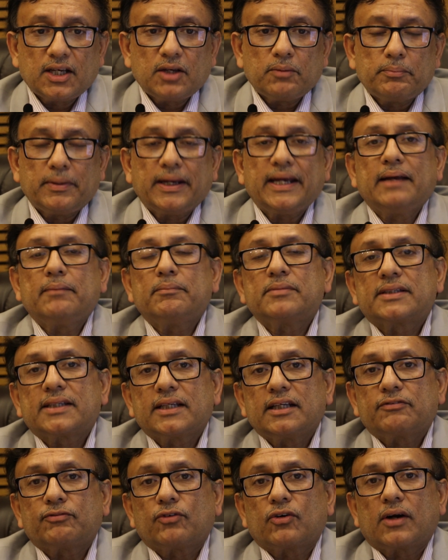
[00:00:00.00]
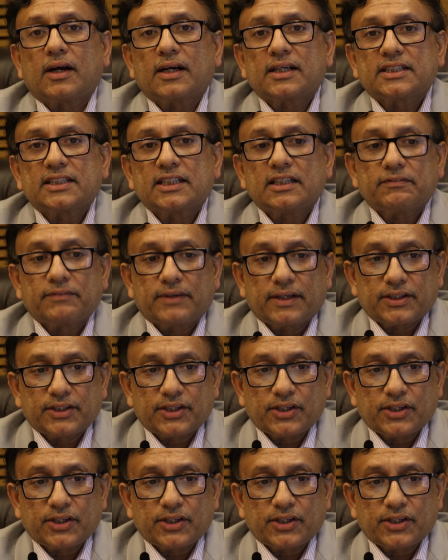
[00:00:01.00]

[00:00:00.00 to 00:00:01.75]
may himself or herself get